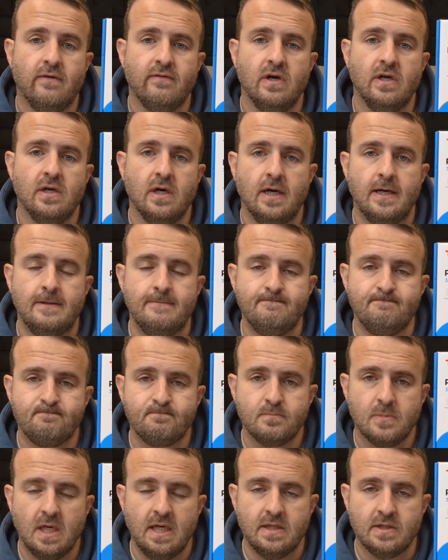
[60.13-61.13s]
it um,
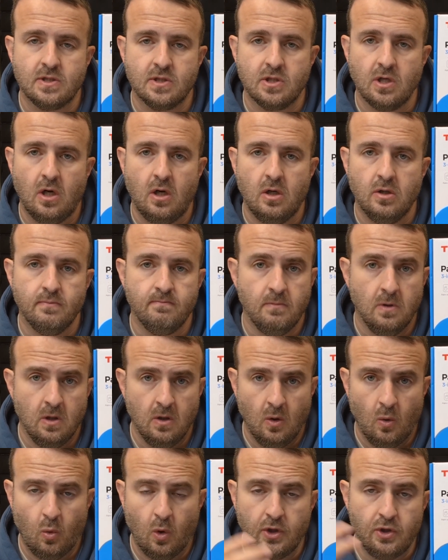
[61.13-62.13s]
installed,
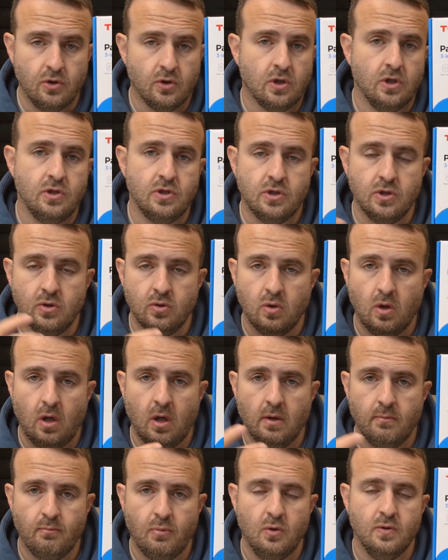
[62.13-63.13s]
what you can do
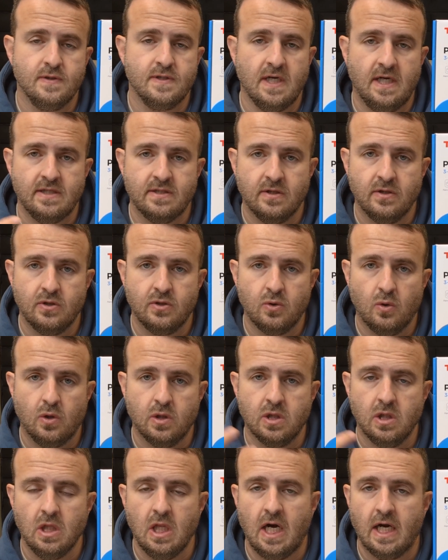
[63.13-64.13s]
on both sides of the door
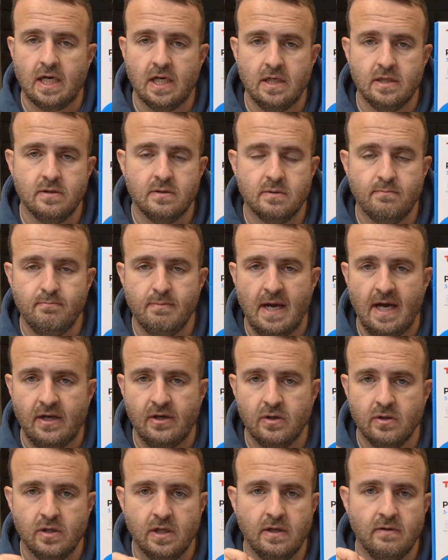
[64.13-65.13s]
to lock it
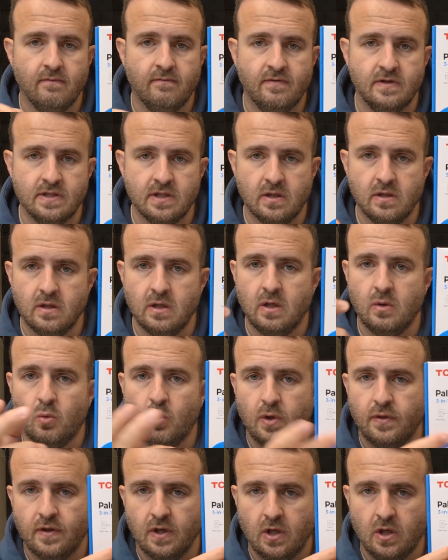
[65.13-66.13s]
manually, physically,
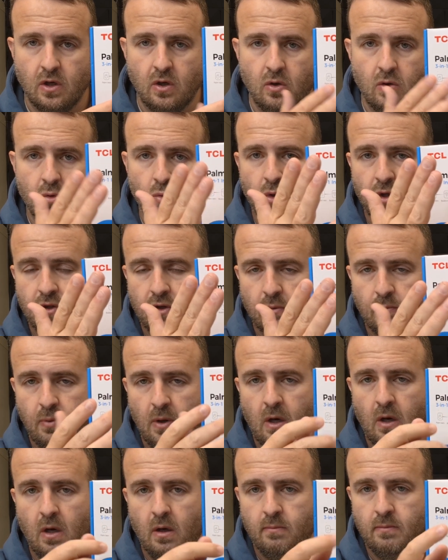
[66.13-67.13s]
with the code, with your
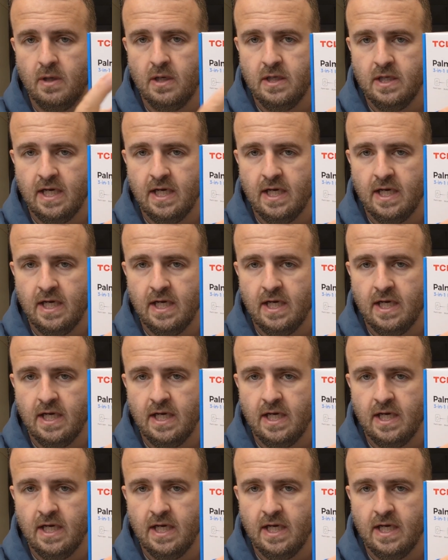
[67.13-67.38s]
palm,